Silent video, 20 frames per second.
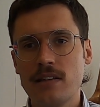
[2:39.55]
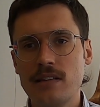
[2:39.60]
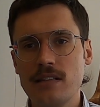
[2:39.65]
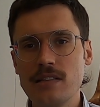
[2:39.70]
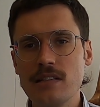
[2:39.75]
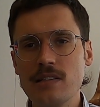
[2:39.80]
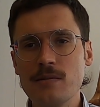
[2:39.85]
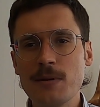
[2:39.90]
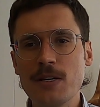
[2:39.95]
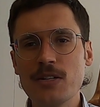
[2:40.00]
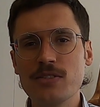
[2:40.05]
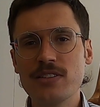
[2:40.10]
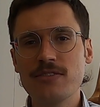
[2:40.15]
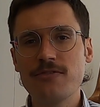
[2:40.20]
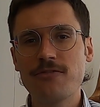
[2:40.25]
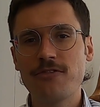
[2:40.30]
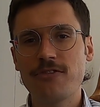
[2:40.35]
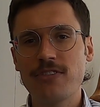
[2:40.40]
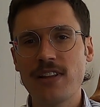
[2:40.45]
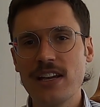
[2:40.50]
This is because
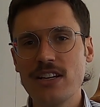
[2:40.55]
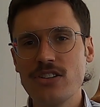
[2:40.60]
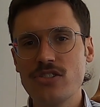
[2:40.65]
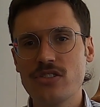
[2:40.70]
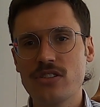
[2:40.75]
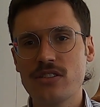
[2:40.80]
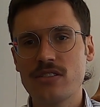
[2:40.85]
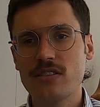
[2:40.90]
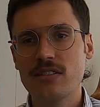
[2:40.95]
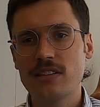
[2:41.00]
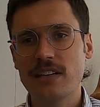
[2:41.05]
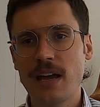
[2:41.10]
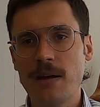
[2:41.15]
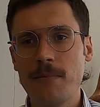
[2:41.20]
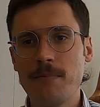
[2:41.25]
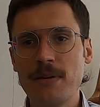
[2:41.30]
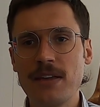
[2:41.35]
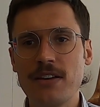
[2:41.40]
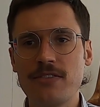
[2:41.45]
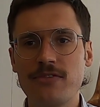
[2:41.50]
inflation
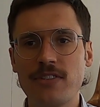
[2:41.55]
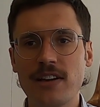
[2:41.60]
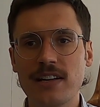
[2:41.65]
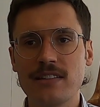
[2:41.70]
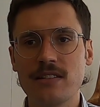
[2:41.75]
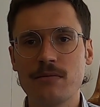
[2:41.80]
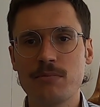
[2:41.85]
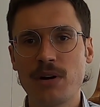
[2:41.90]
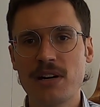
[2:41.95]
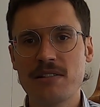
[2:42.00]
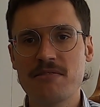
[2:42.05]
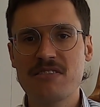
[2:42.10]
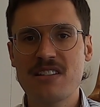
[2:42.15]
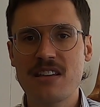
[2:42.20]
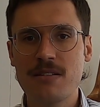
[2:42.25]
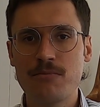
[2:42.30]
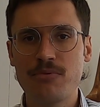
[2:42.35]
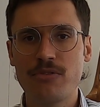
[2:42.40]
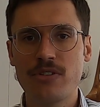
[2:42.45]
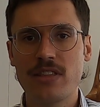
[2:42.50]
can be affected by
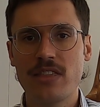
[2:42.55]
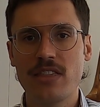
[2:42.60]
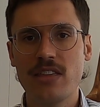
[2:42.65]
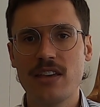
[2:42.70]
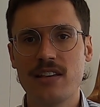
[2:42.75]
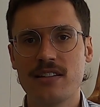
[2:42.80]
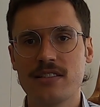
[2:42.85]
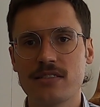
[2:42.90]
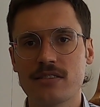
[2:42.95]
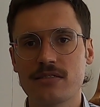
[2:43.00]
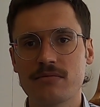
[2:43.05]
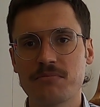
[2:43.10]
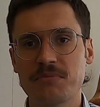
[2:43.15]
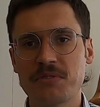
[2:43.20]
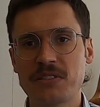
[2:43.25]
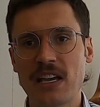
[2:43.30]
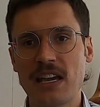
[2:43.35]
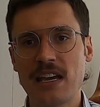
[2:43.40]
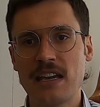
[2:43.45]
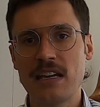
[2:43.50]
temporary things,
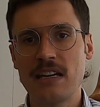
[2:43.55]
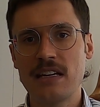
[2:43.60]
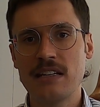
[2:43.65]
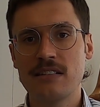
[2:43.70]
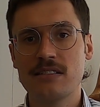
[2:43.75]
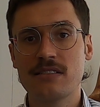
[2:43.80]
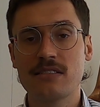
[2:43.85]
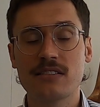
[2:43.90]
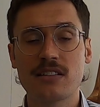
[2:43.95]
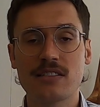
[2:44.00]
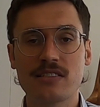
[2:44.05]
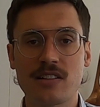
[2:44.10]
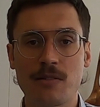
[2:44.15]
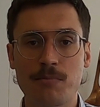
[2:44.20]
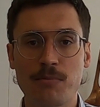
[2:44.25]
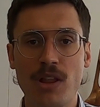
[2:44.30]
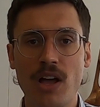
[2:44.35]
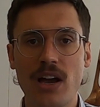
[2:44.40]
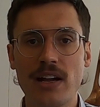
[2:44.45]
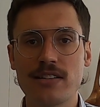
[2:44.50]
say
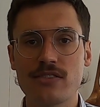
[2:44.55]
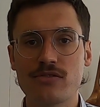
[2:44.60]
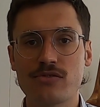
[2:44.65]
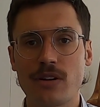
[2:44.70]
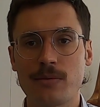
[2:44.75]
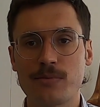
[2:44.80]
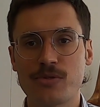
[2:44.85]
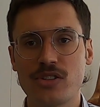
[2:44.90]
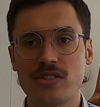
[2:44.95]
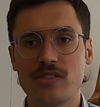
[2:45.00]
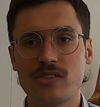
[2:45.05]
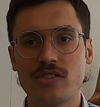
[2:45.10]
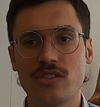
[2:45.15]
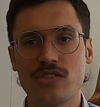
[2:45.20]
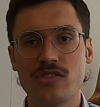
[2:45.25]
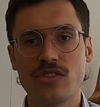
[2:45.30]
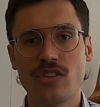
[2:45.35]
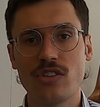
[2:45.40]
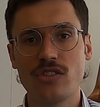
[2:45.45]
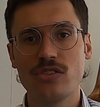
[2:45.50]
supply disruptions
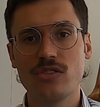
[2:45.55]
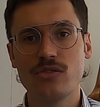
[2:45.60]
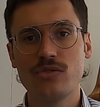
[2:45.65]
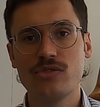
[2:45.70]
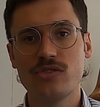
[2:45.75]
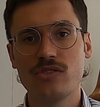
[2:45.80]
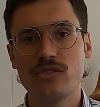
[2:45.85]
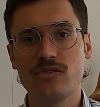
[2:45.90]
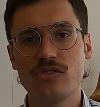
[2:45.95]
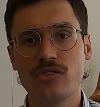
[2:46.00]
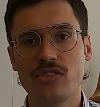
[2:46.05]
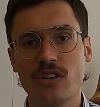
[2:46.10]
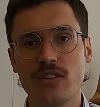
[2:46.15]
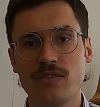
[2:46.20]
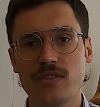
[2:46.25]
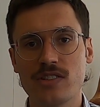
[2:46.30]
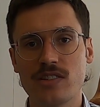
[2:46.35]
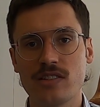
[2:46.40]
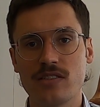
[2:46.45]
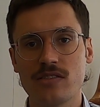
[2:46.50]
to certain goods and
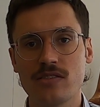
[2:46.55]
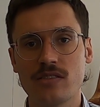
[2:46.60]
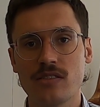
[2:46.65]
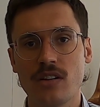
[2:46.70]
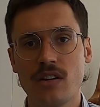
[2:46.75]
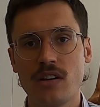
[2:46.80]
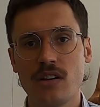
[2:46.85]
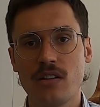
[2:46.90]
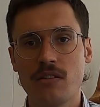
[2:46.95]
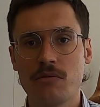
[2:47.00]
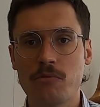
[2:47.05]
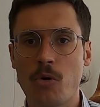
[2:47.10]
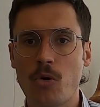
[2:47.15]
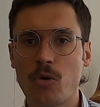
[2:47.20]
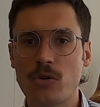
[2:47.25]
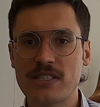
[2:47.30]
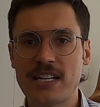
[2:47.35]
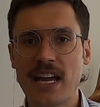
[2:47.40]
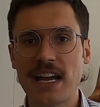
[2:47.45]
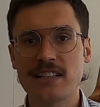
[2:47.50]
services,
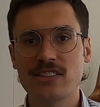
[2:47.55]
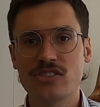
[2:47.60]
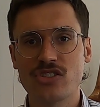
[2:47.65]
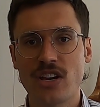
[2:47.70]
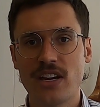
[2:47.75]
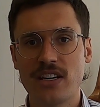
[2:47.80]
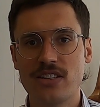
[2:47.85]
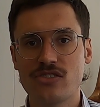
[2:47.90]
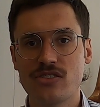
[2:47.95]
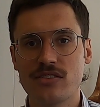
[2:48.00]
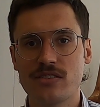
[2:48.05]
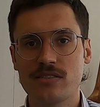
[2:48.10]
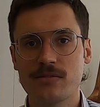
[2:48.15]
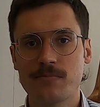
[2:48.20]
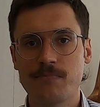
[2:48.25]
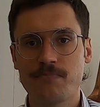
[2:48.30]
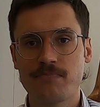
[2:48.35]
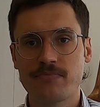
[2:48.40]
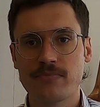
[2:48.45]
or tax changes.